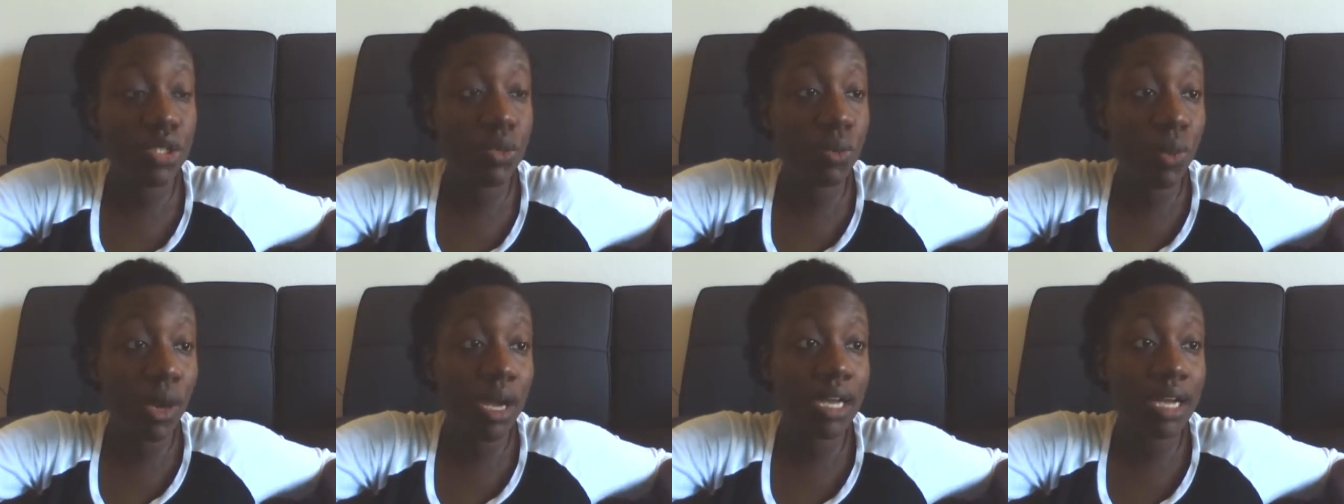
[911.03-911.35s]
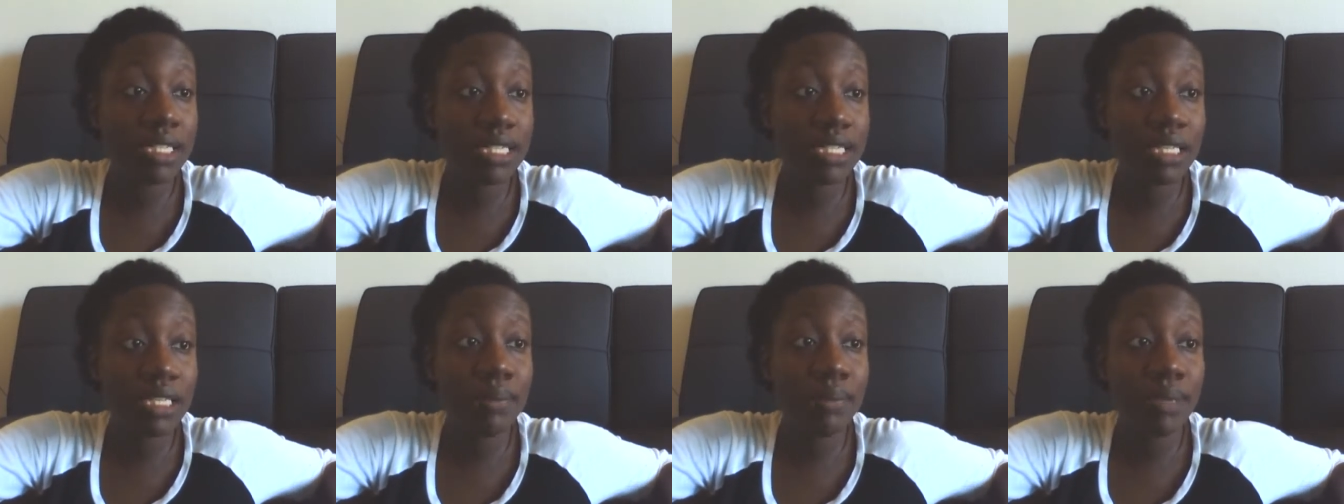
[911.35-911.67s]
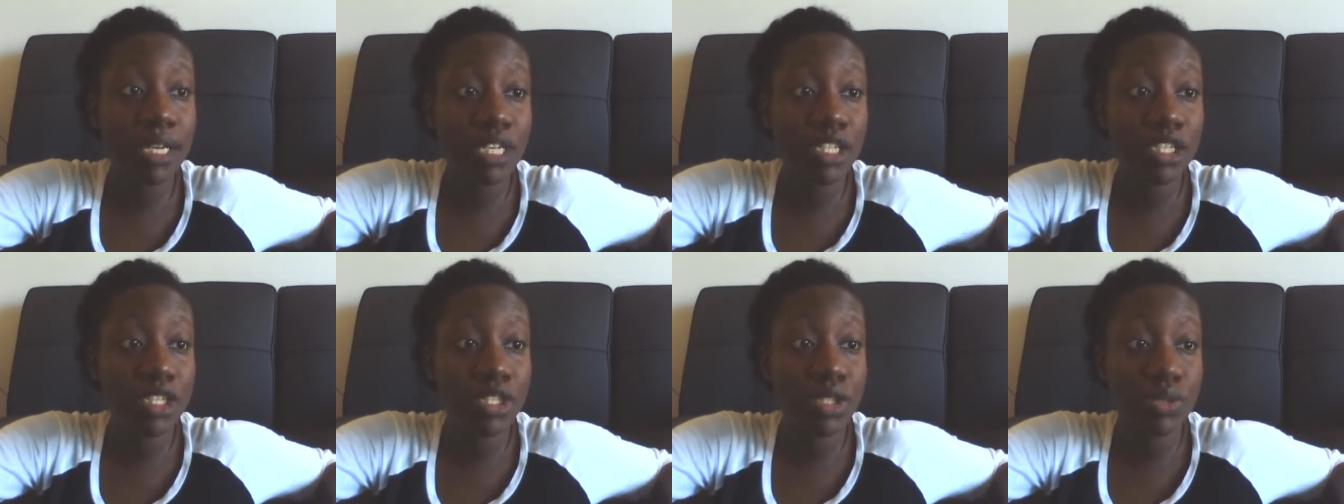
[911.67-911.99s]
You walk into the
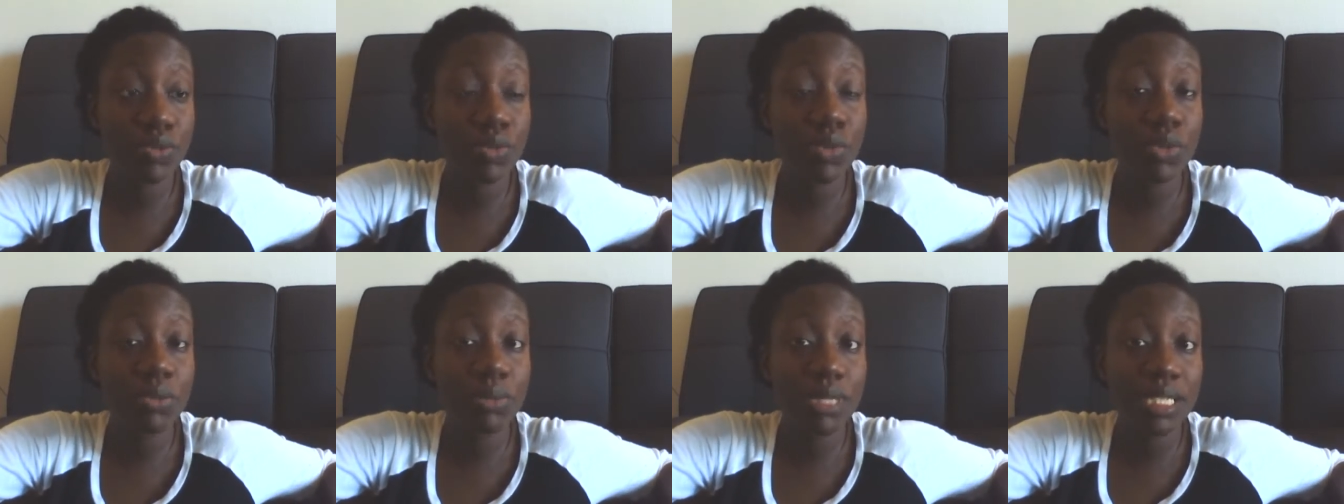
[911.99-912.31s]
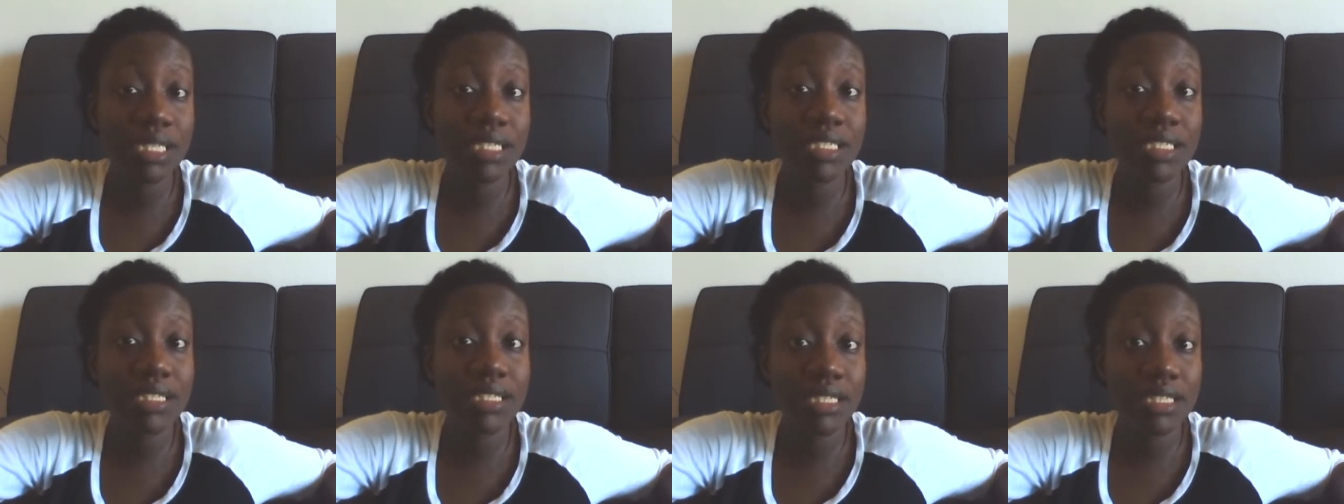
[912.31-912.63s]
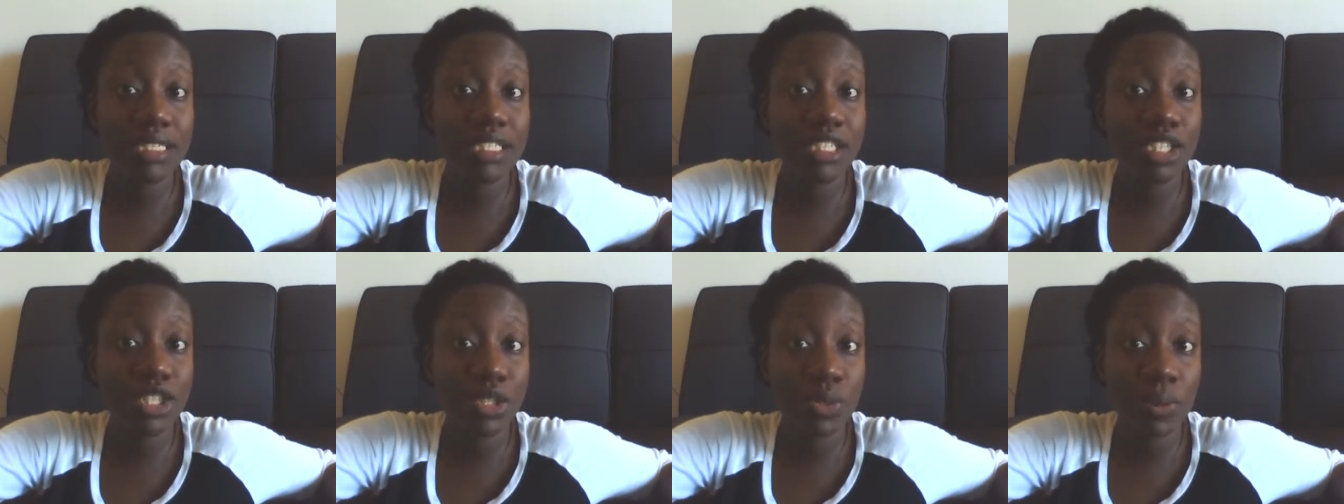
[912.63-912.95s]
patient's room. This is a
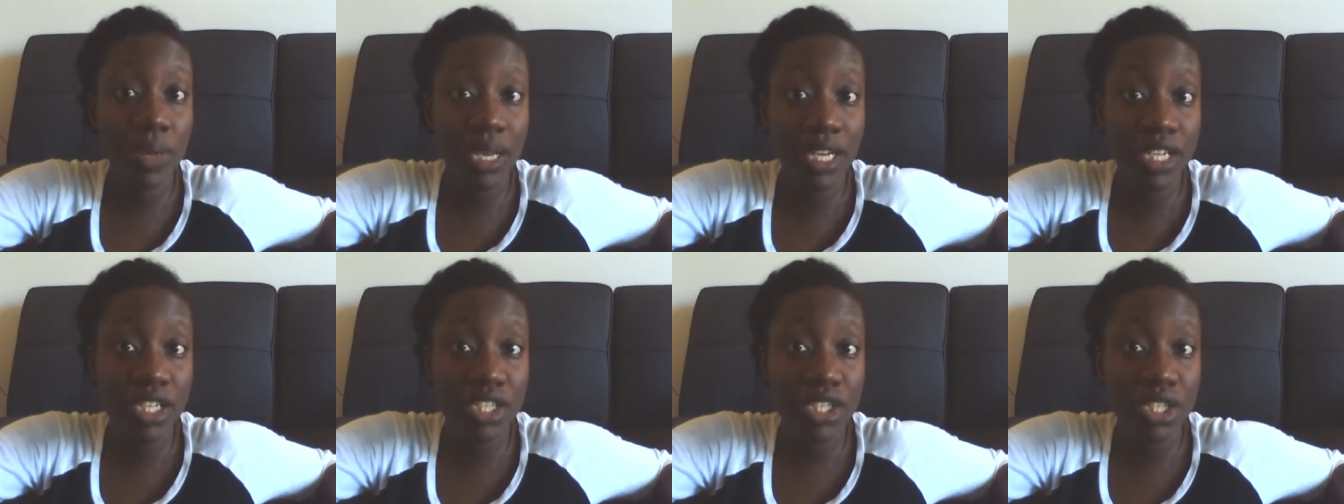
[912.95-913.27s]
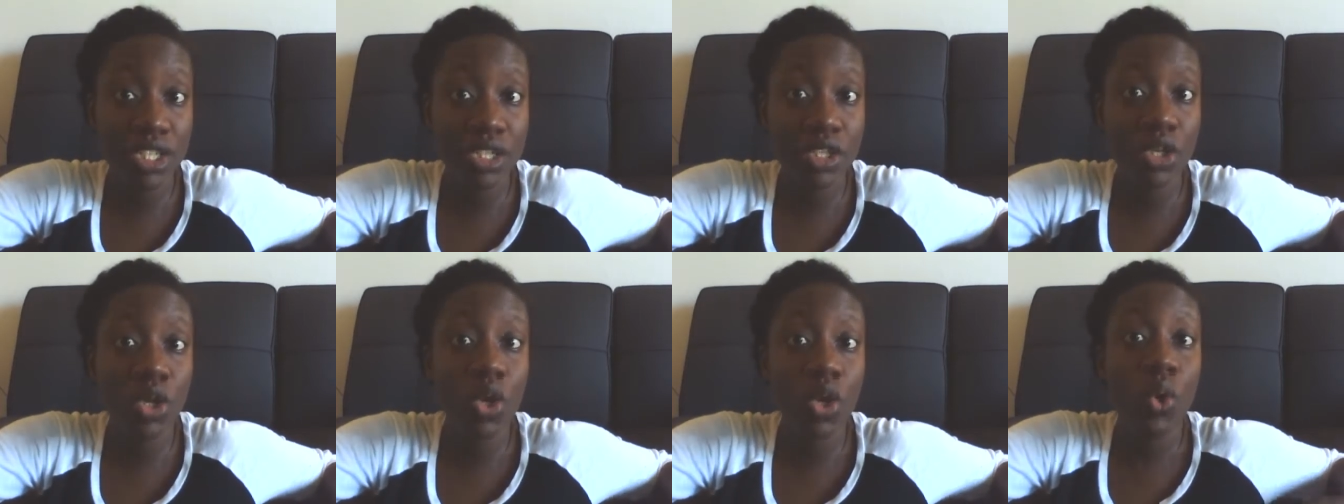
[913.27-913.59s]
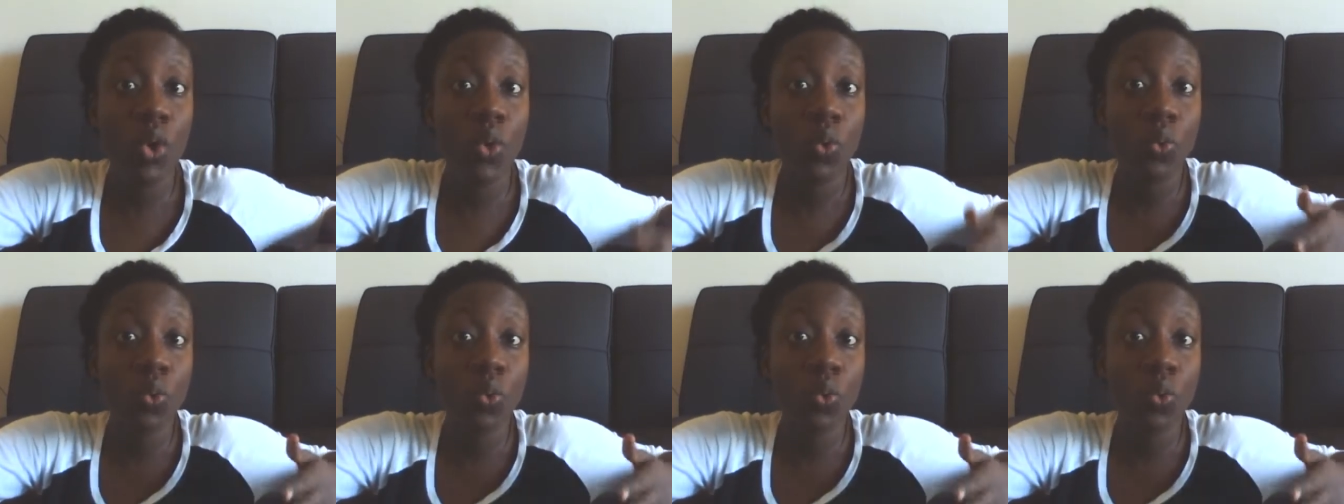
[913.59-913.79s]
situation.